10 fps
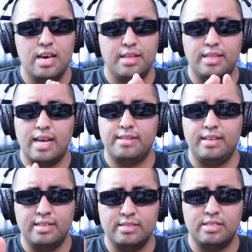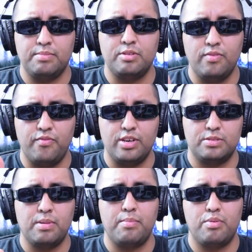nothing seemed to
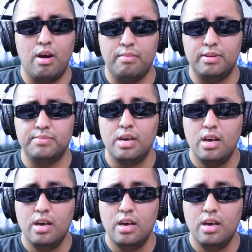fix my problem.